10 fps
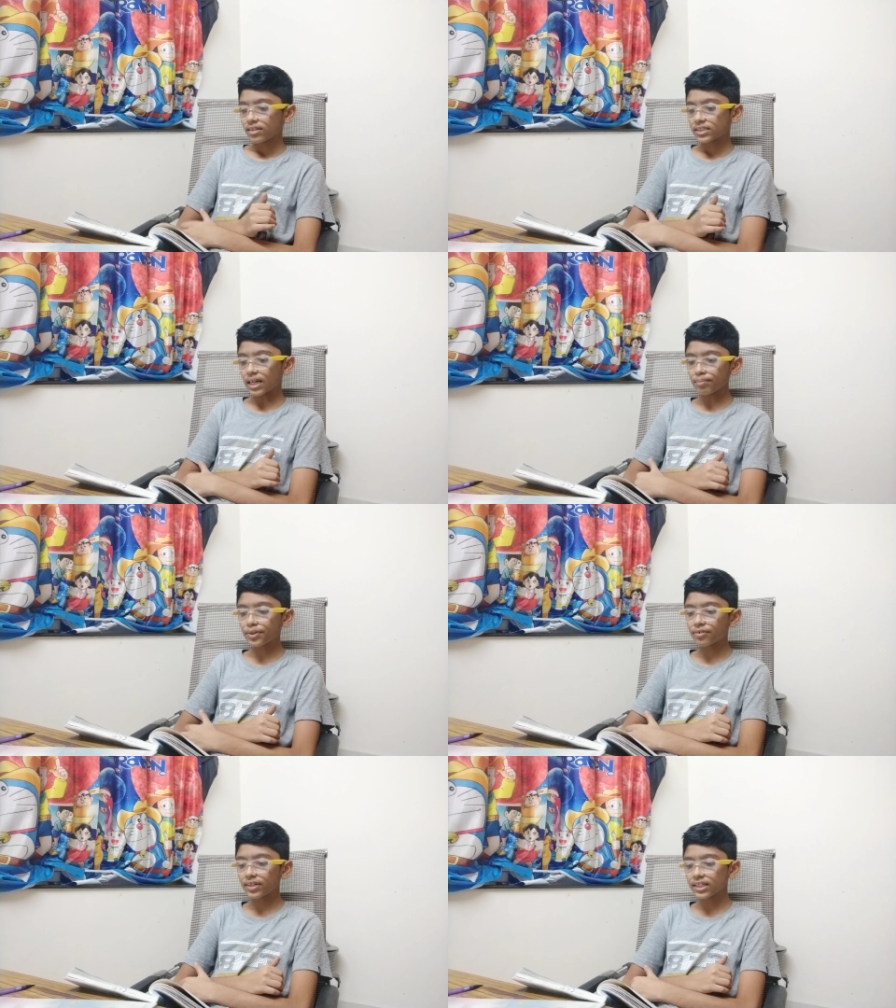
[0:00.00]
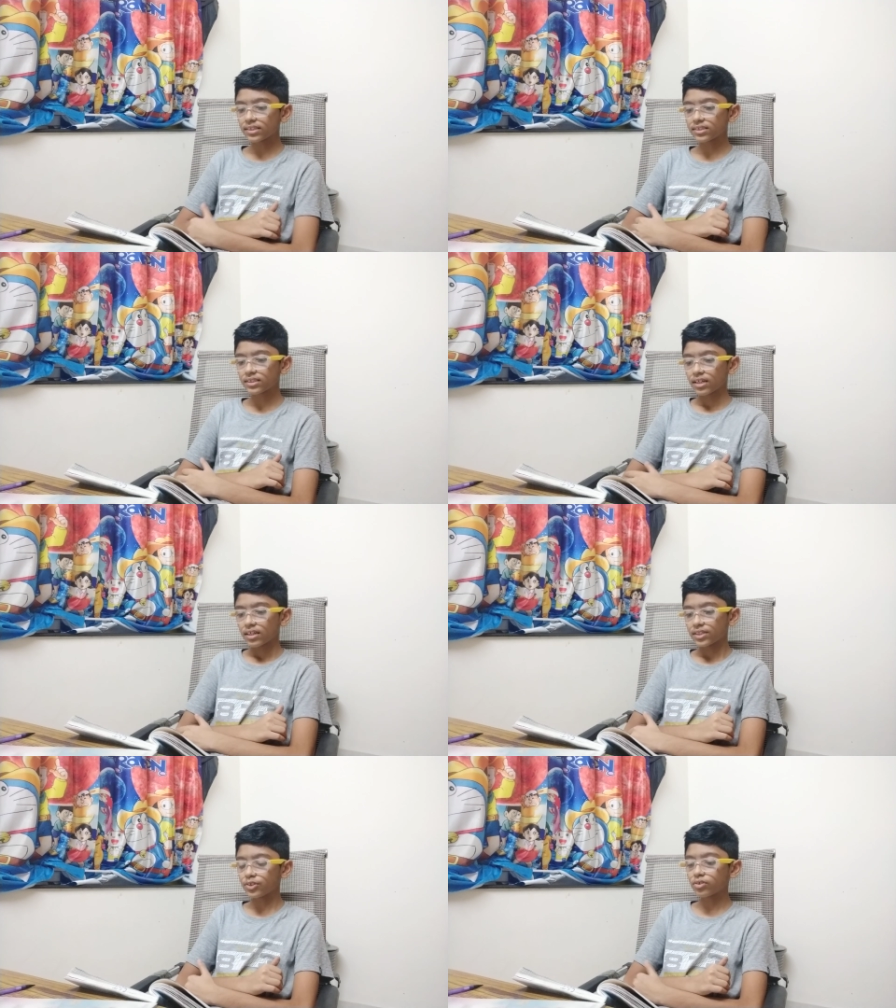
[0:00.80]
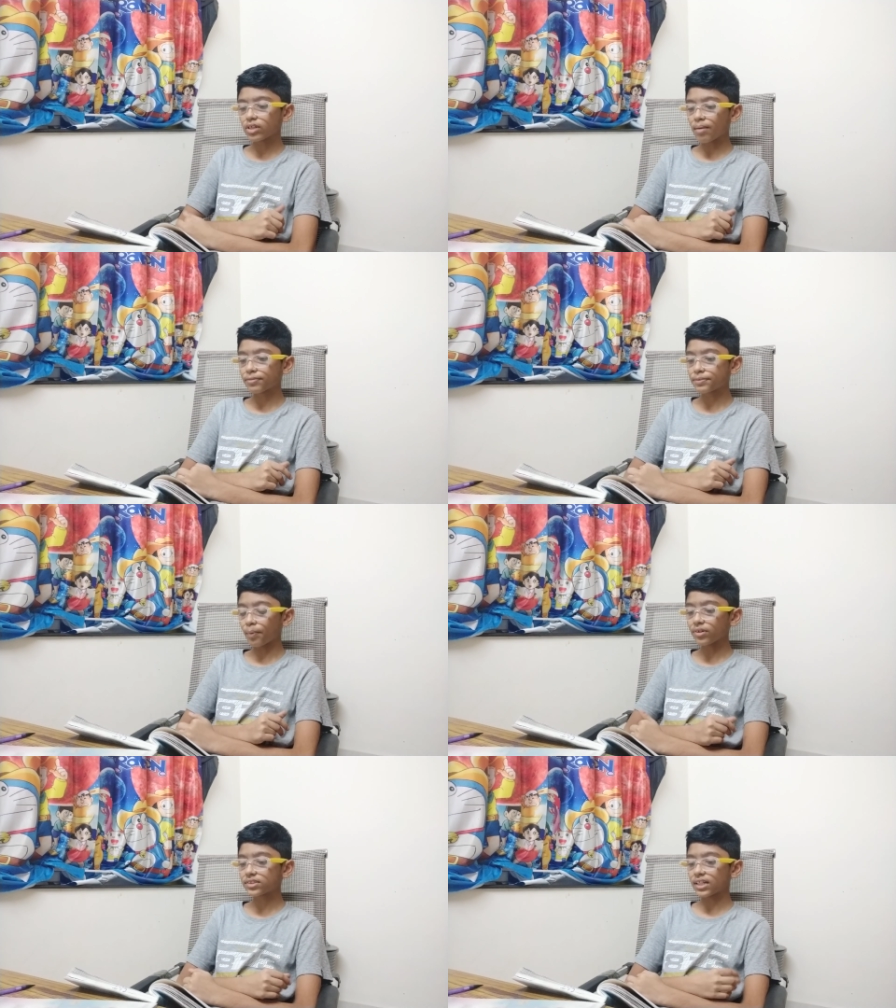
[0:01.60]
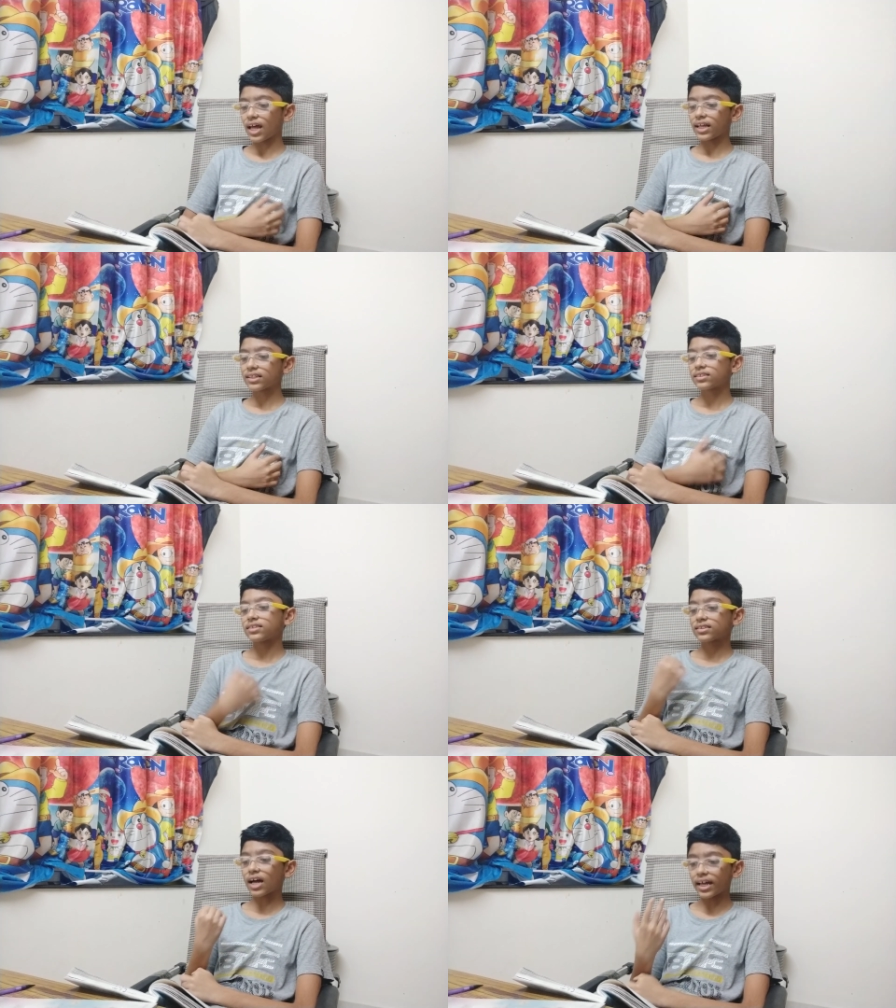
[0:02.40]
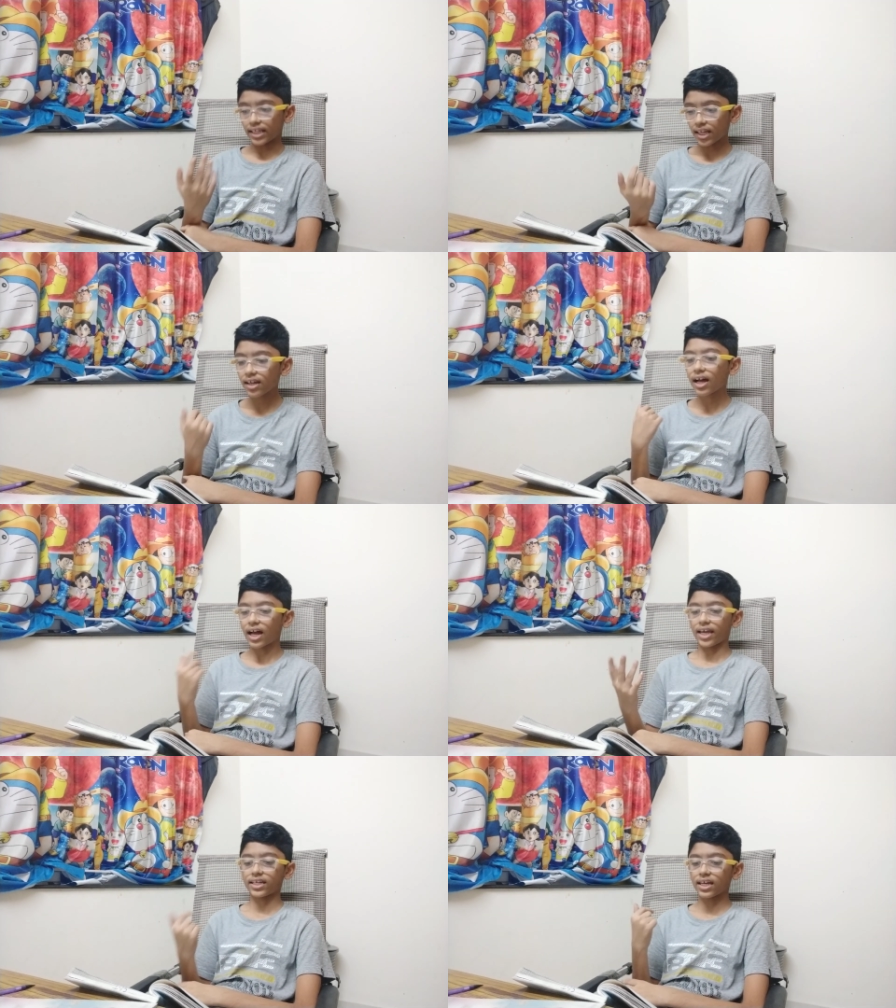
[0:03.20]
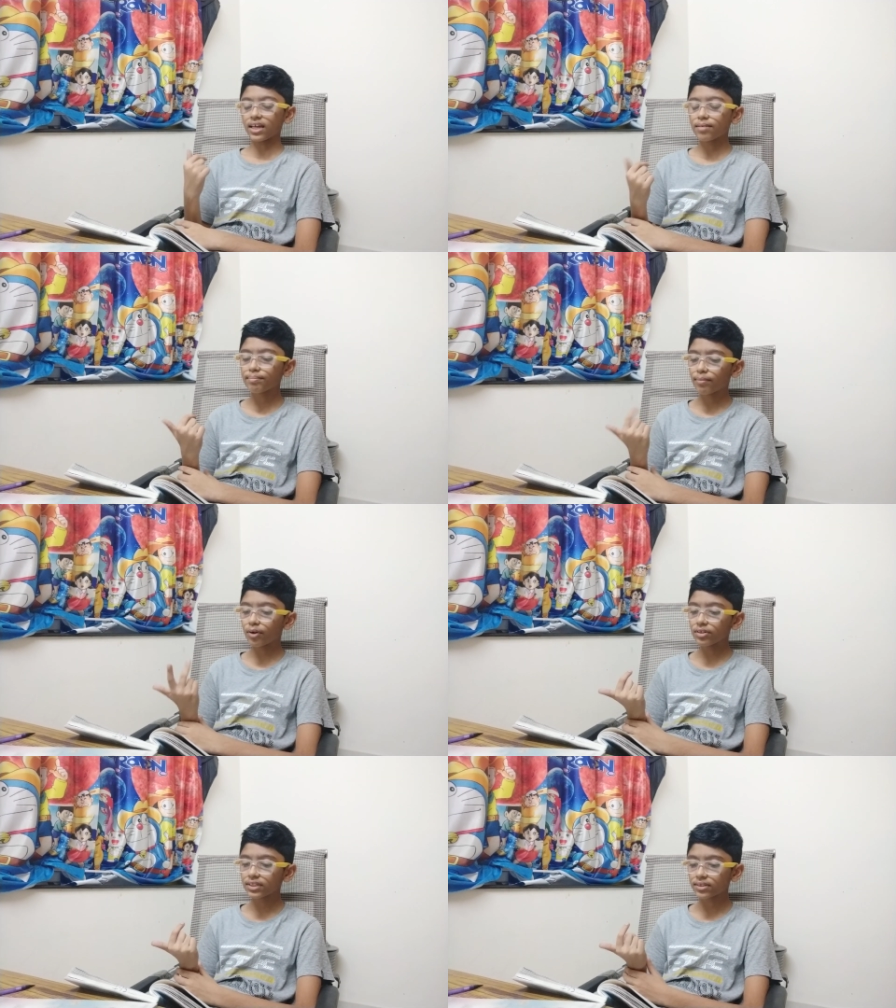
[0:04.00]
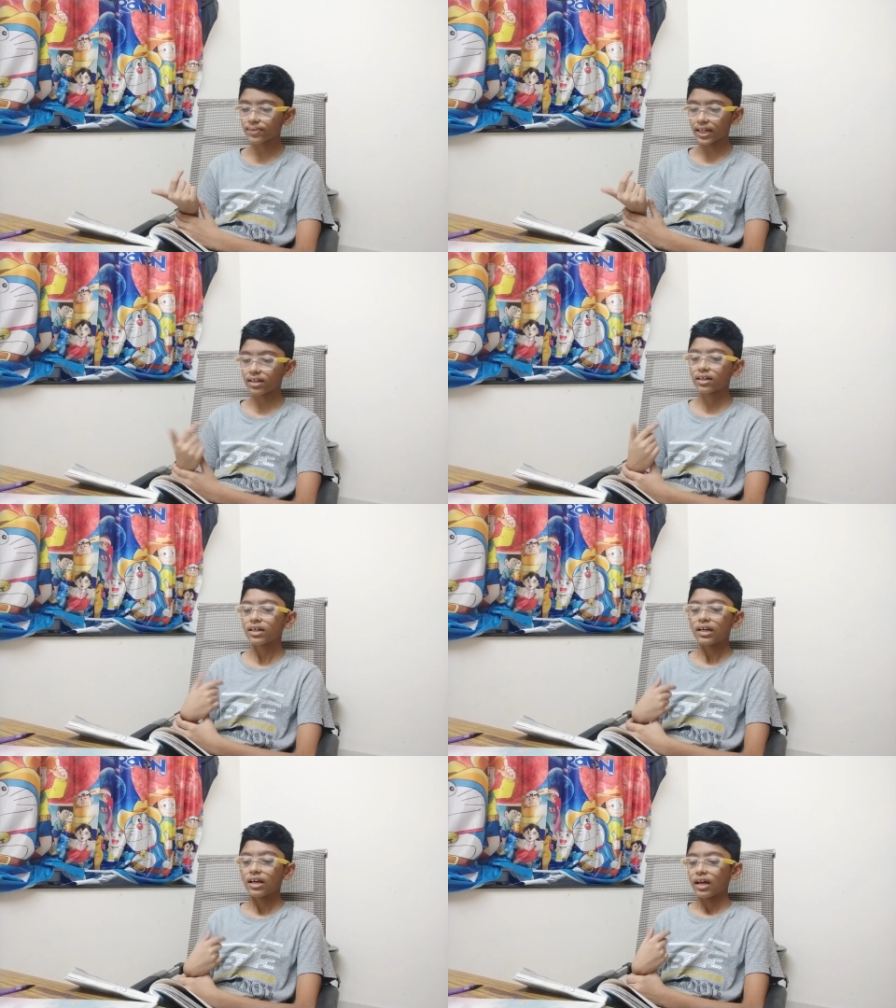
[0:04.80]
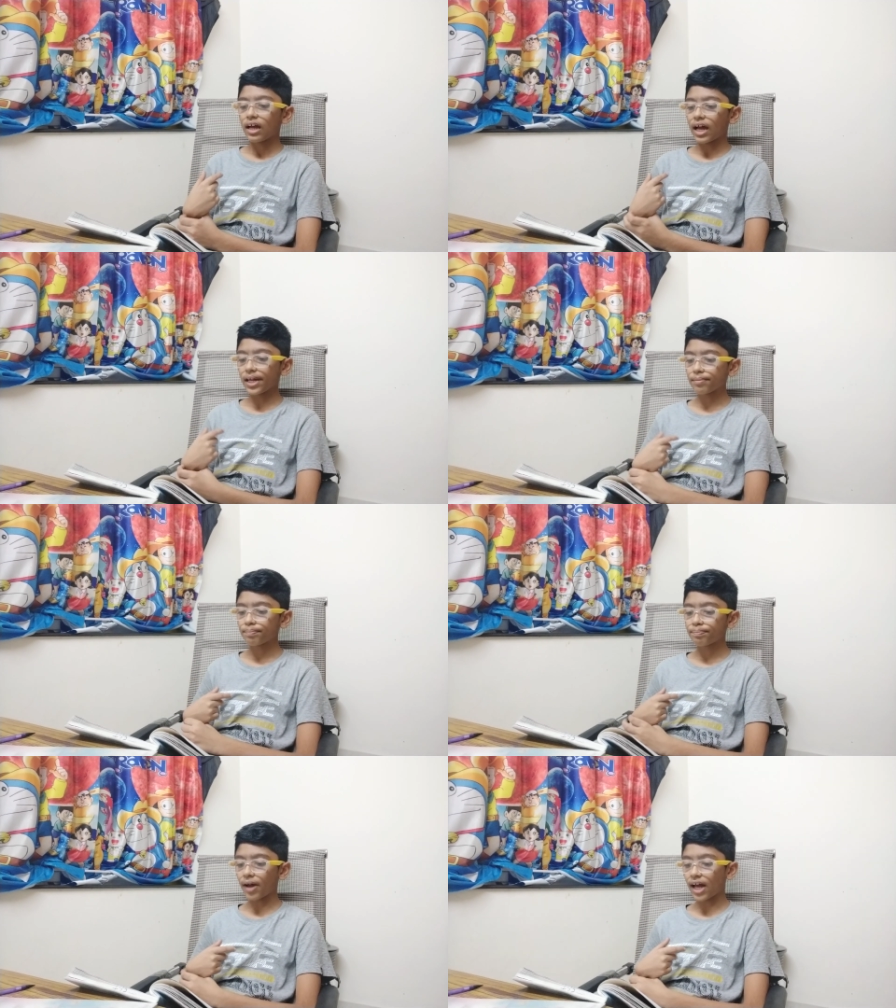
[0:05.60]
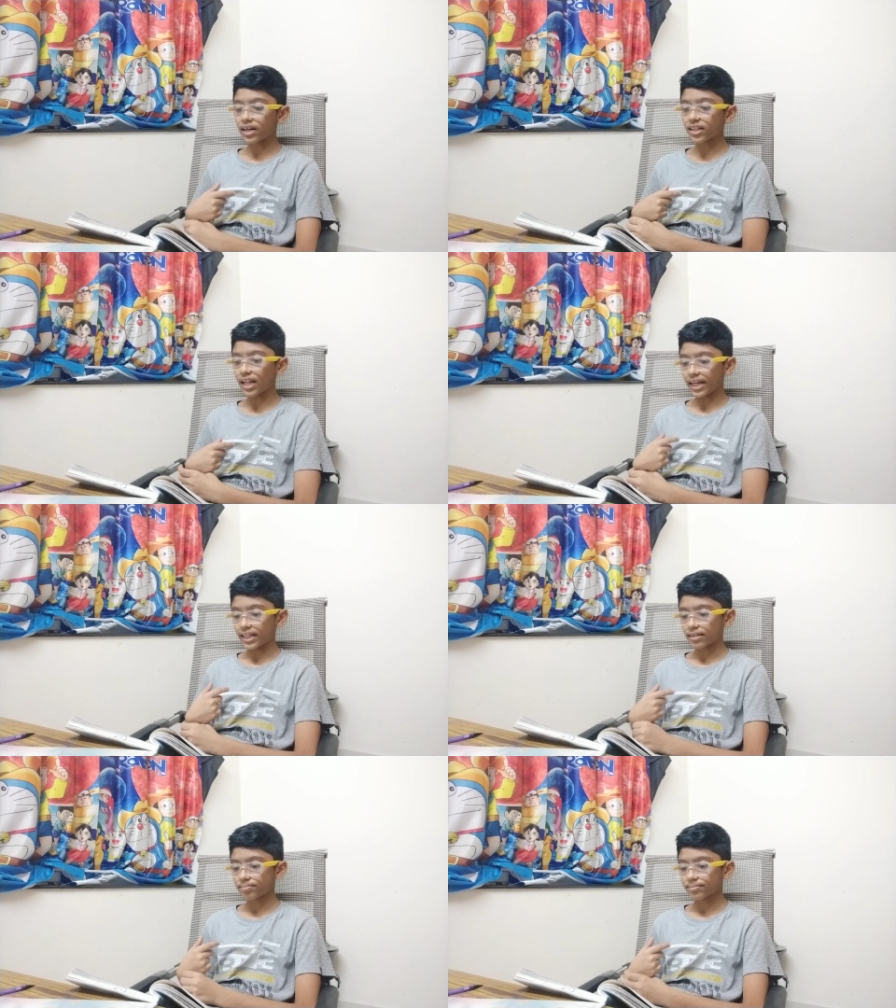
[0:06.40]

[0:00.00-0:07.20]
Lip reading: Some tourists do some sports like skiing, hiking, mountaineering, and paragliding.